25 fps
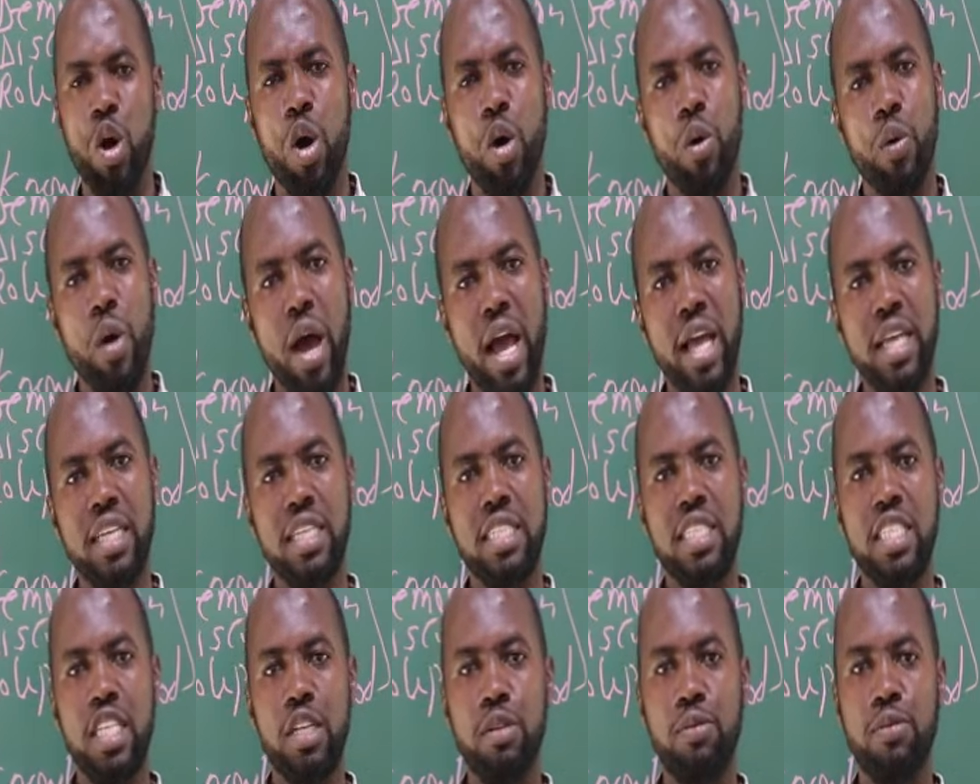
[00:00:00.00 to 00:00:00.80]
Why
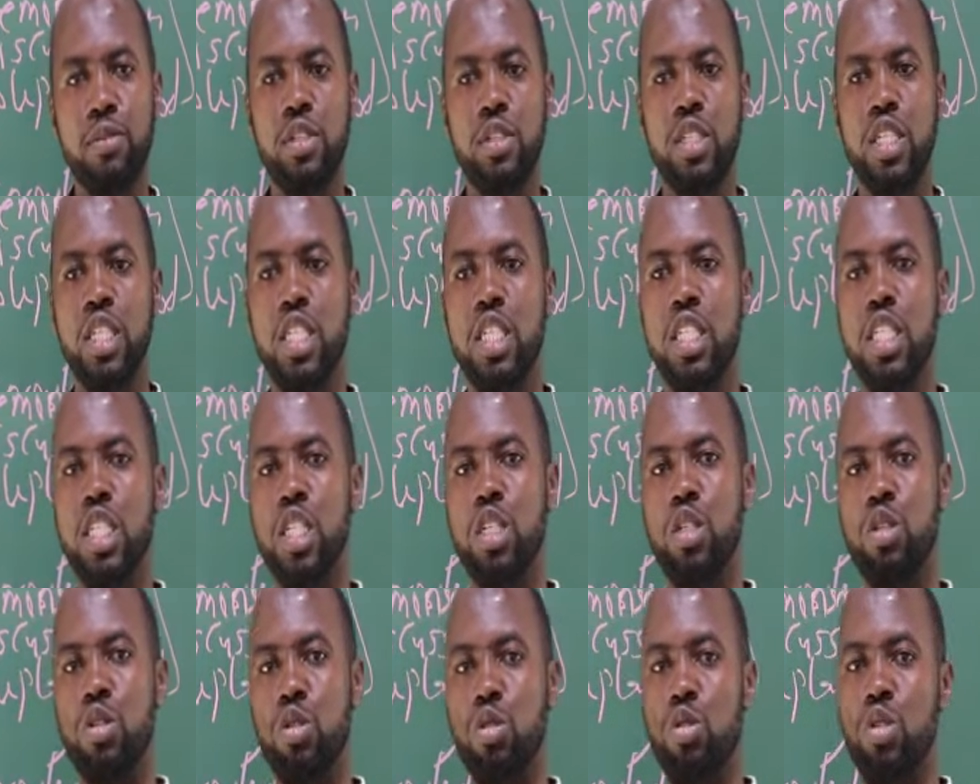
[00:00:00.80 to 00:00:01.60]
is he putting
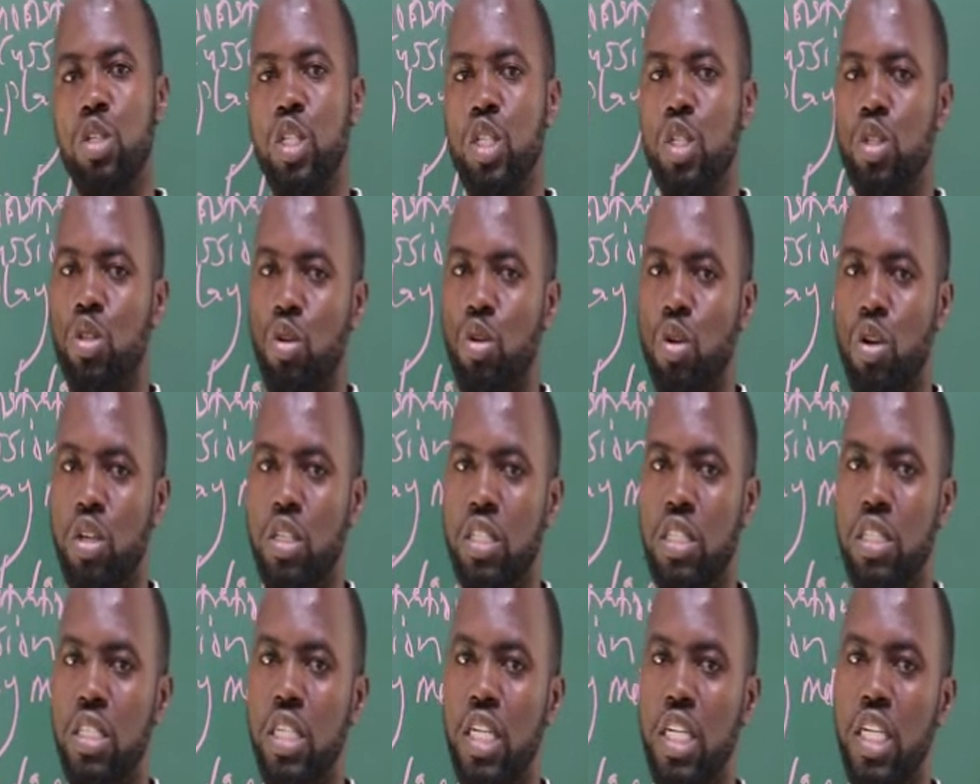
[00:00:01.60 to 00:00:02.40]
these two into
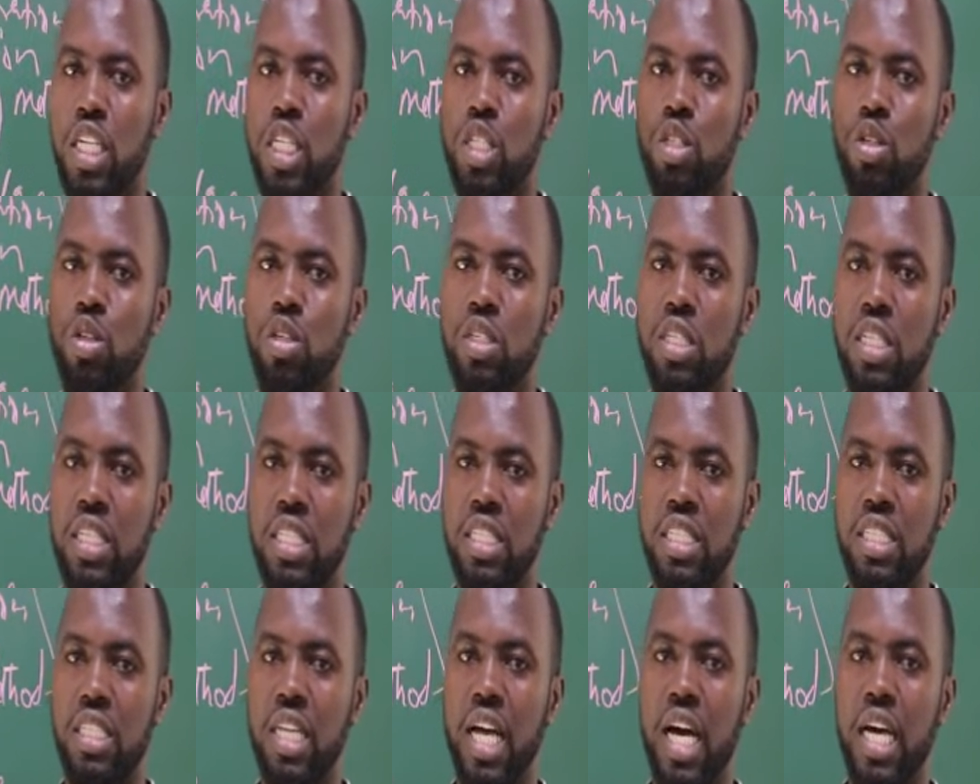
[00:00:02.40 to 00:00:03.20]
consideration
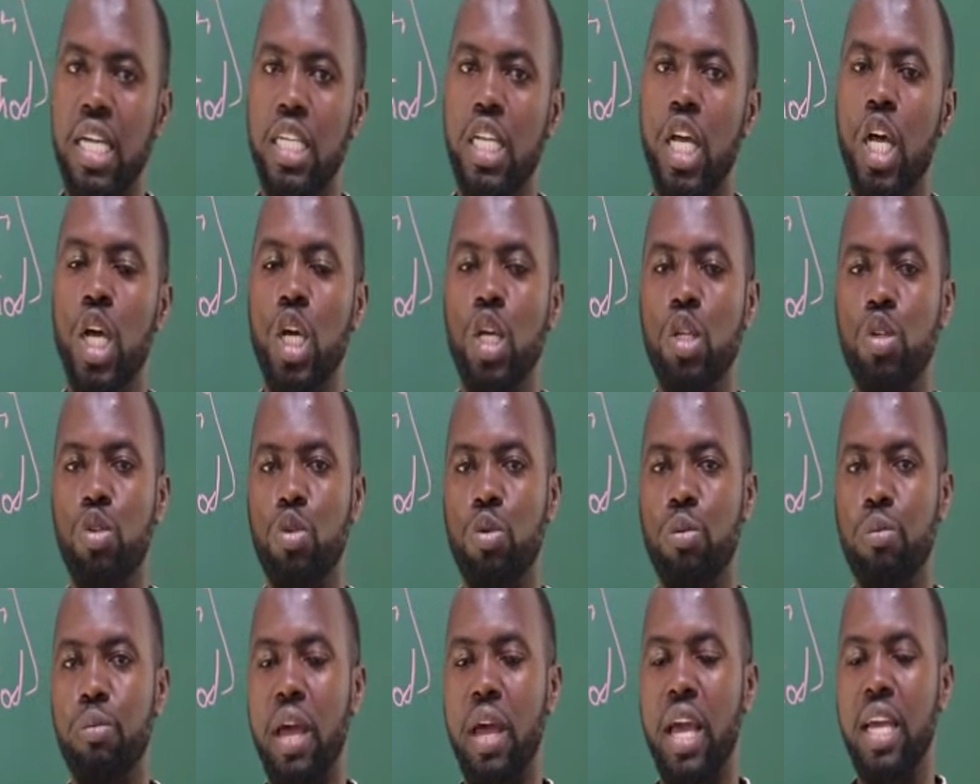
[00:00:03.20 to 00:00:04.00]
is that
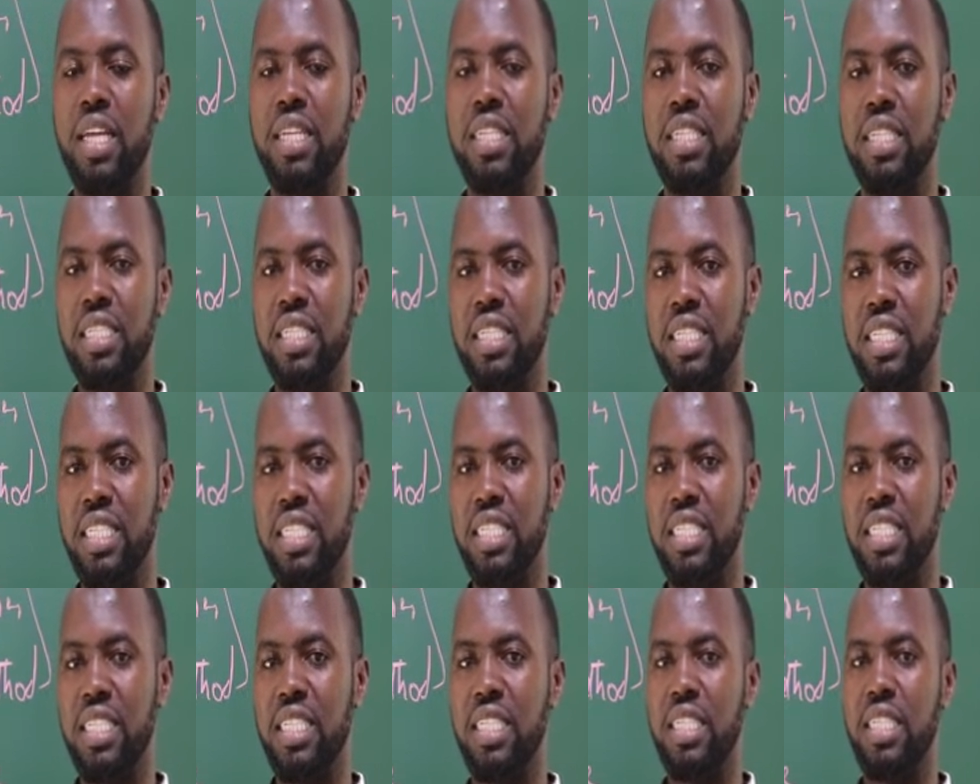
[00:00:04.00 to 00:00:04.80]
to make the
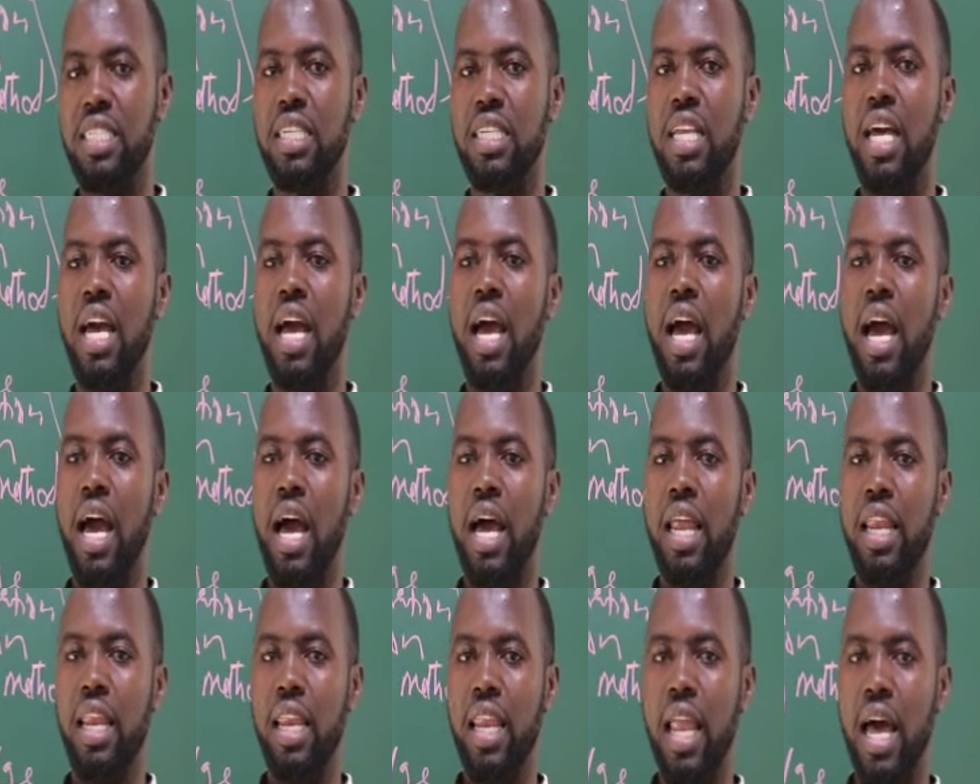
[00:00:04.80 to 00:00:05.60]
teaching
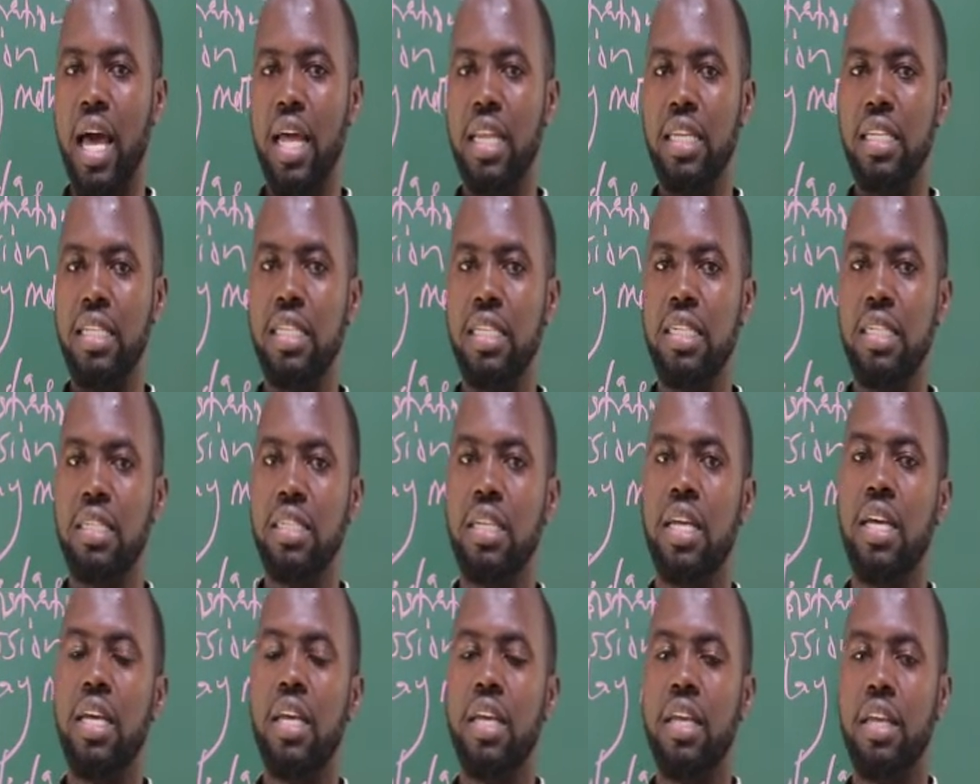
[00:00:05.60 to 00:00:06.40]
and
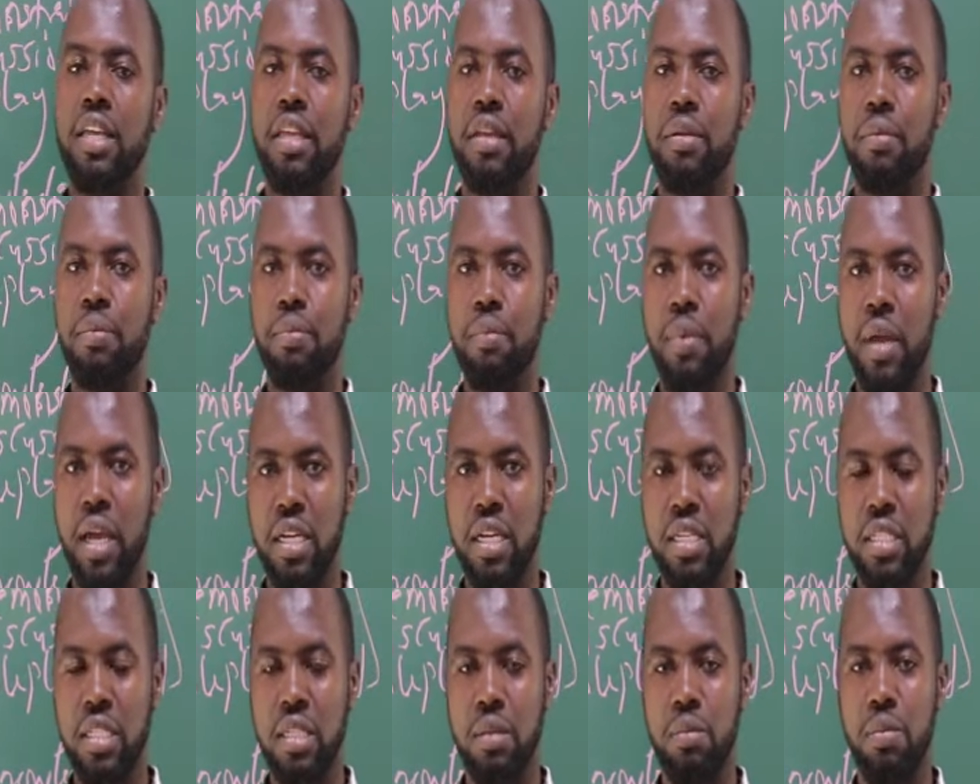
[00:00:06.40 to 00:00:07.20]
learning
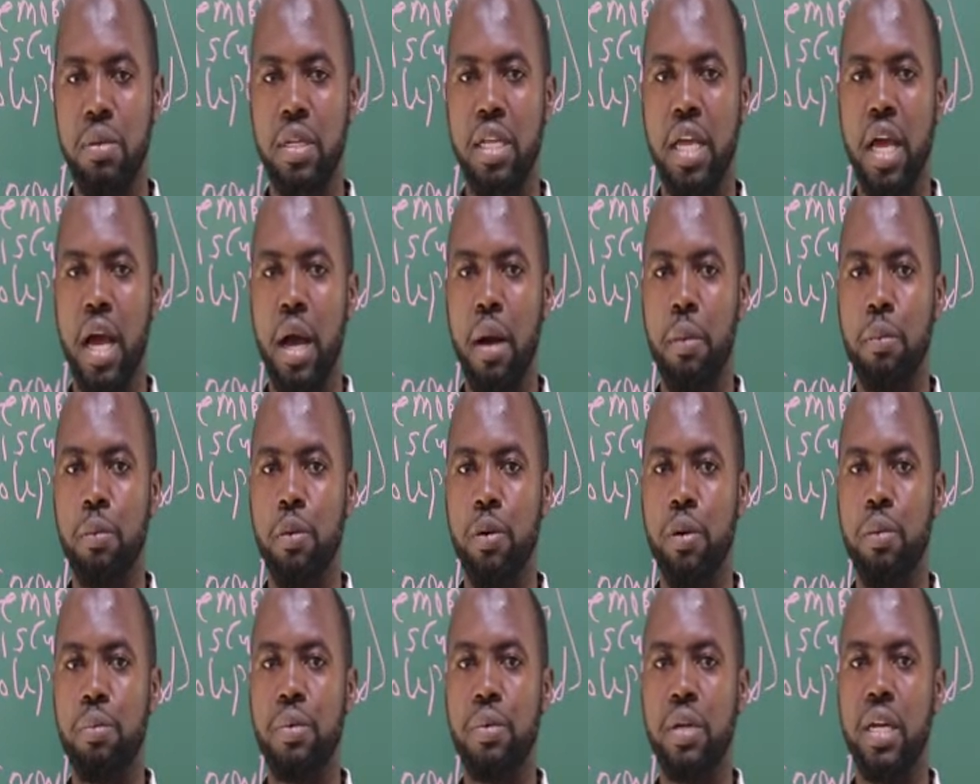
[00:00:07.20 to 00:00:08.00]
effectively
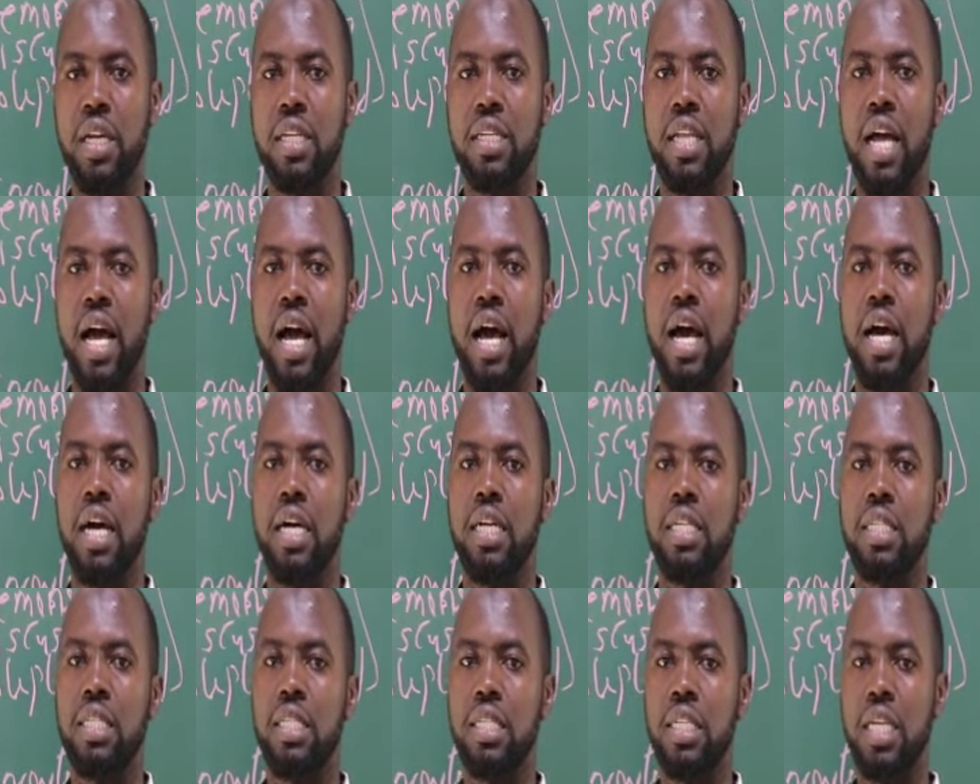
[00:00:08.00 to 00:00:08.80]
appropriate
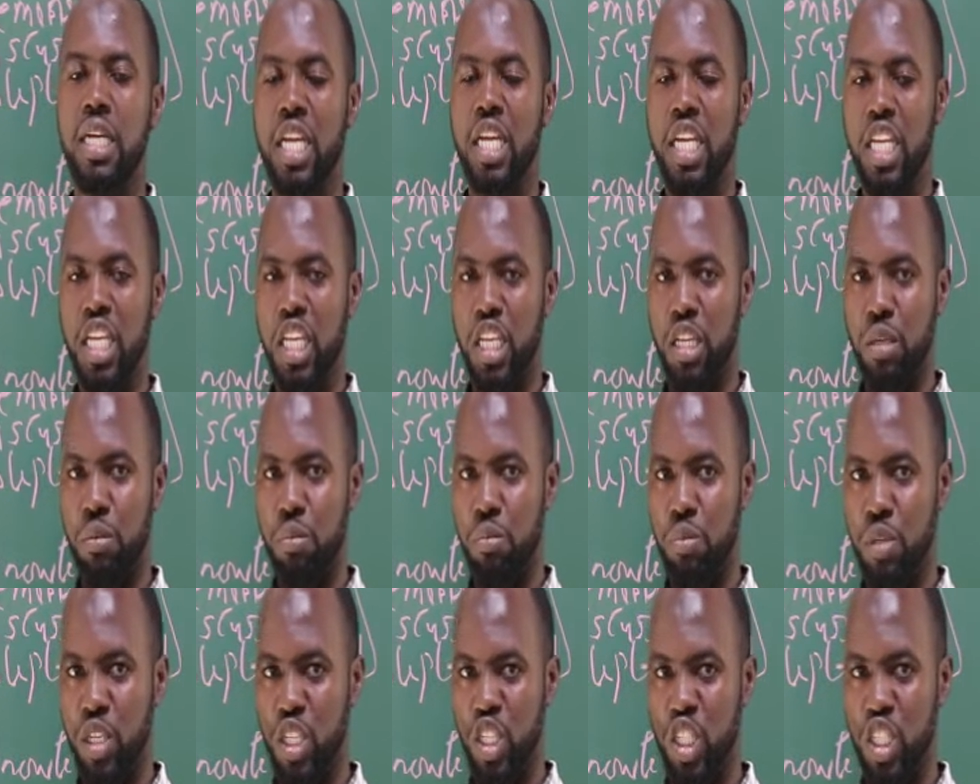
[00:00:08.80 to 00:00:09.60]
and
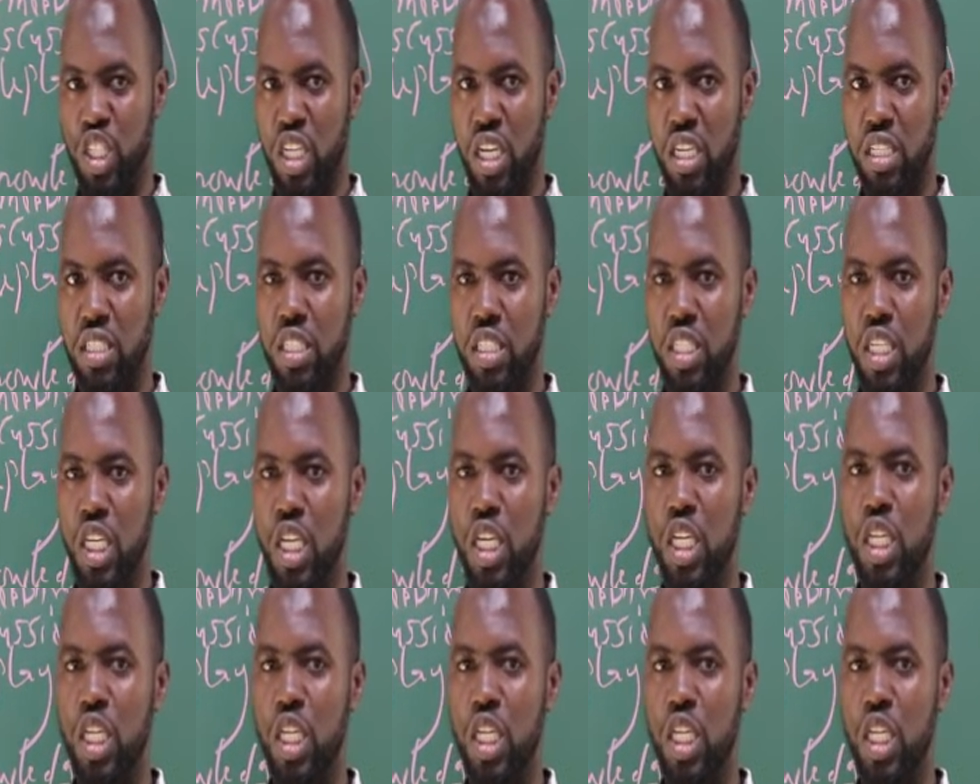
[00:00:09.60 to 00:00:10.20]
efficient.